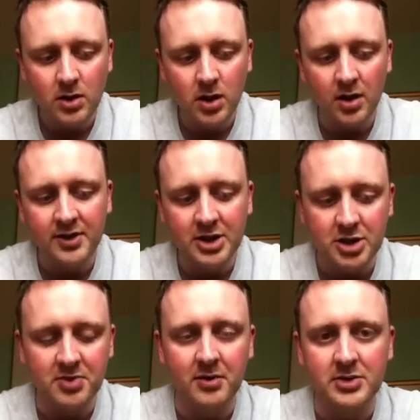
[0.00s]
I think he's
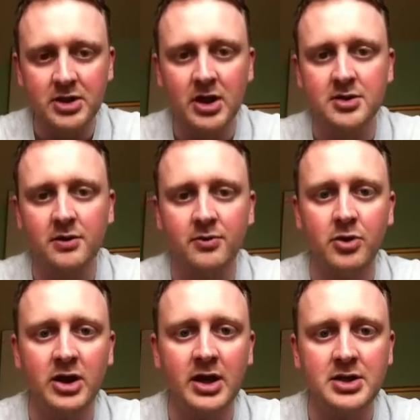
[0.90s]
going to be able to cut off the
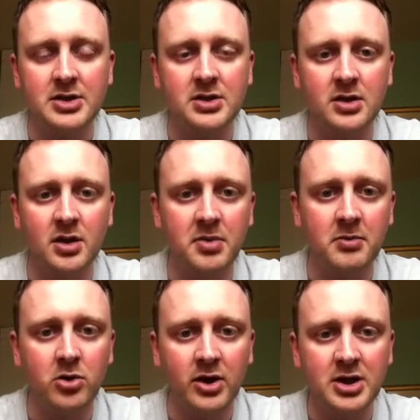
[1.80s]
ring against
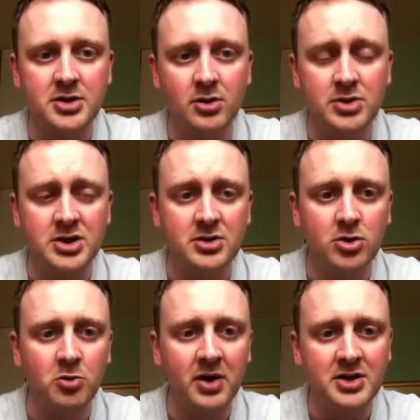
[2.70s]
Josesito
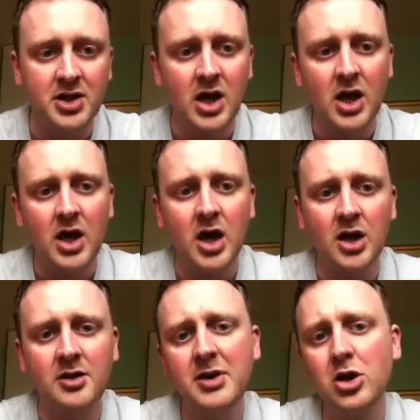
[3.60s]
Lopez,
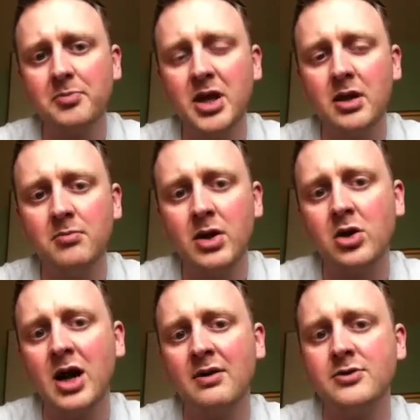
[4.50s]
and he may not
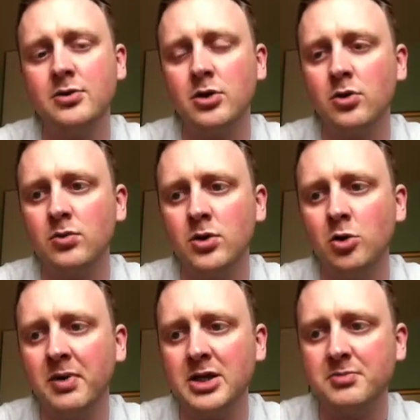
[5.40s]
have to.
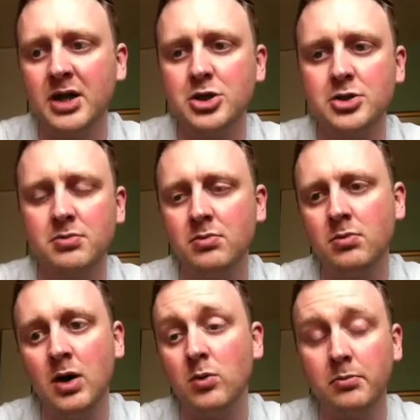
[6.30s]
Lopez may
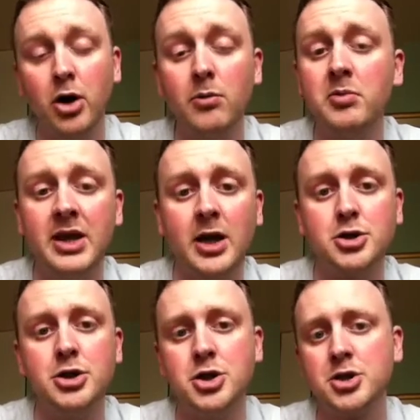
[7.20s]
will probably
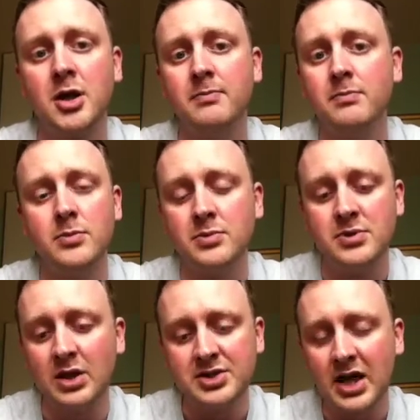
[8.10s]
actually just come.
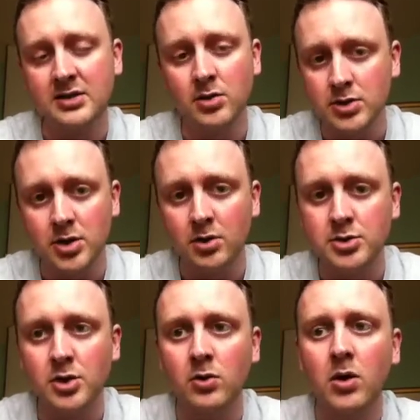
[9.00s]
They'll stand toe to toe.
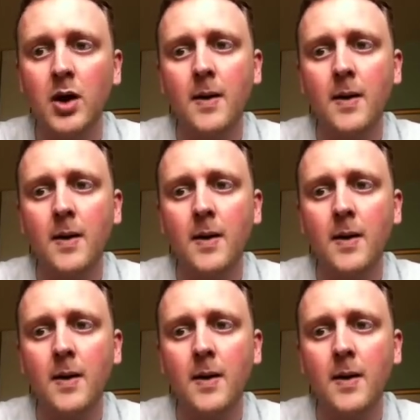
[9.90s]
So